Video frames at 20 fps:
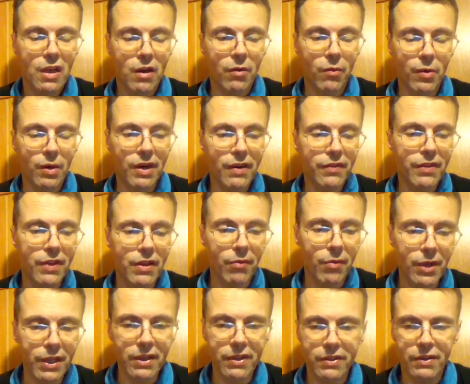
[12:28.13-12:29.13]
Whatever the
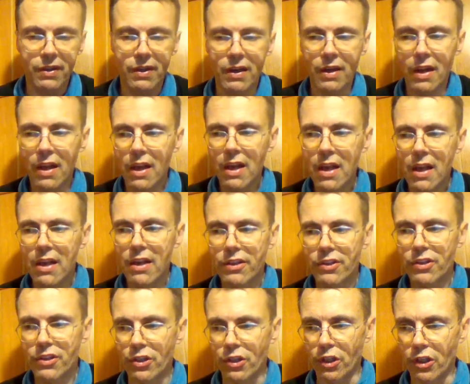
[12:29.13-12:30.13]
reason,
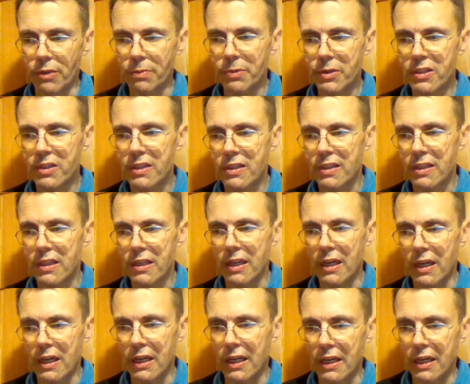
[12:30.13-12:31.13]
Serbs
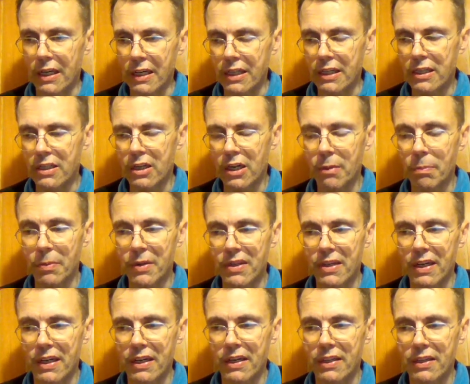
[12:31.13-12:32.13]
uh,
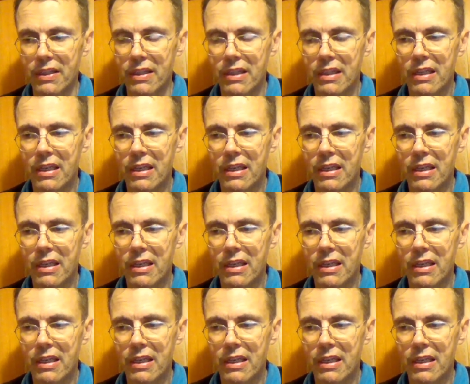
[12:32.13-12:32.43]
interpreted